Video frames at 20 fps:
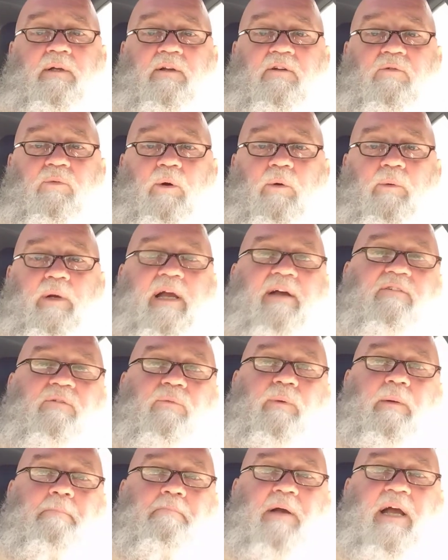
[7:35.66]
This is where we have
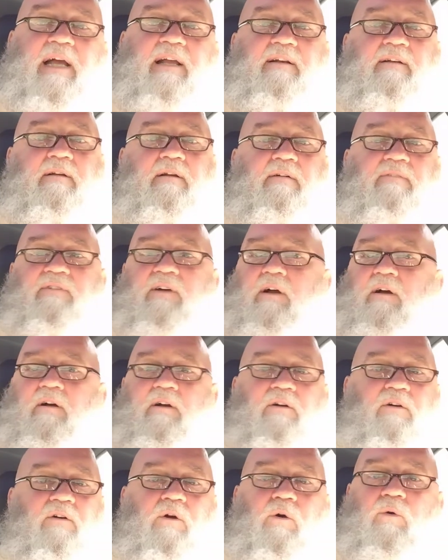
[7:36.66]
to repent of
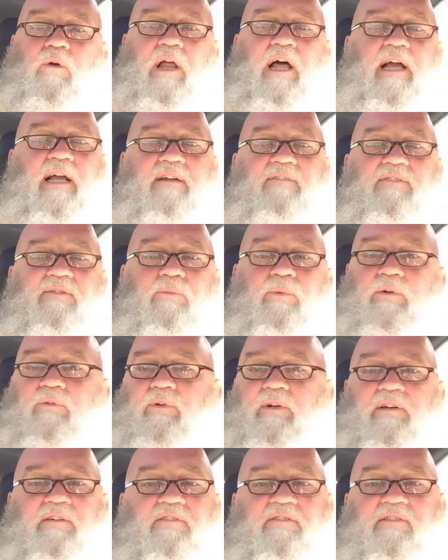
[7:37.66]
our whole lives. We
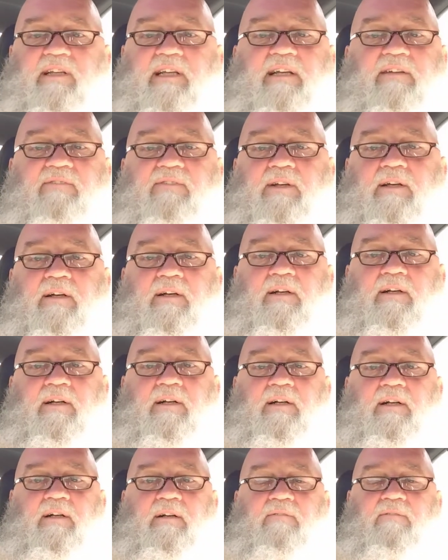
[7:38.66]
were deceived
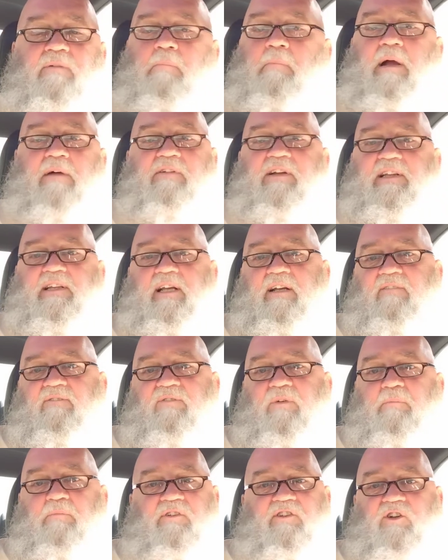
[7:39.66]
from everything,
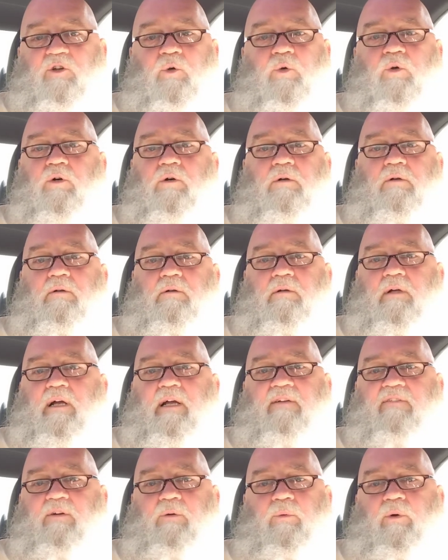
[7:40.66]
from school,
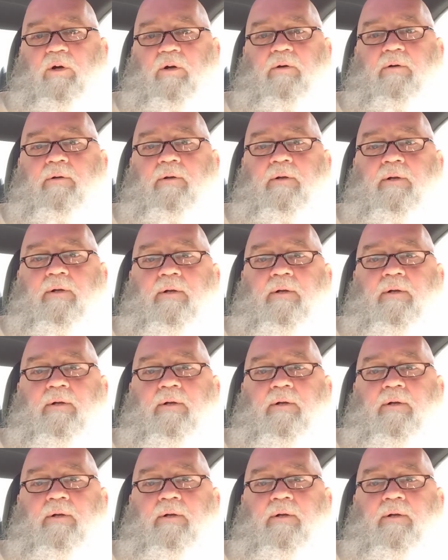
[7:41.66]
everywhere.